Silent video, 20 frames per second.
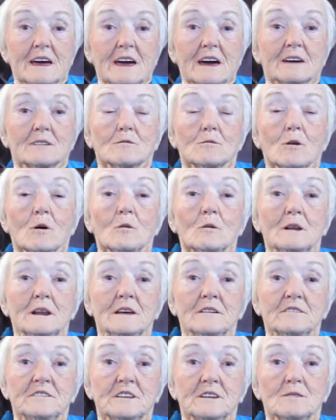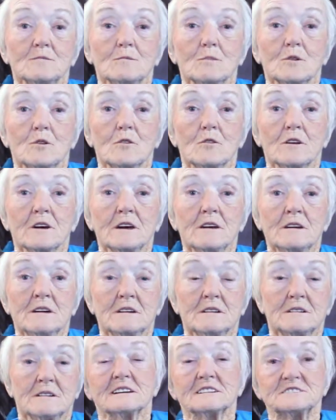And while we lived in Murray,
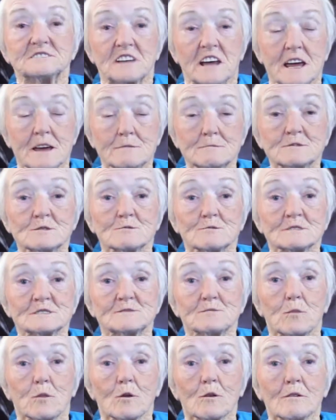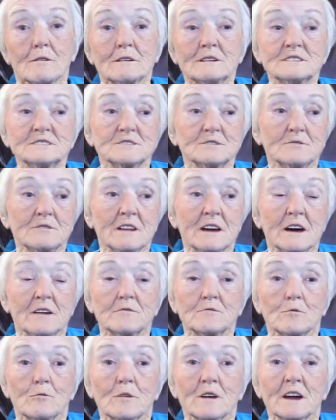James was born soon
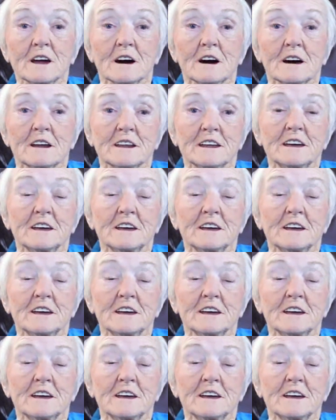after we got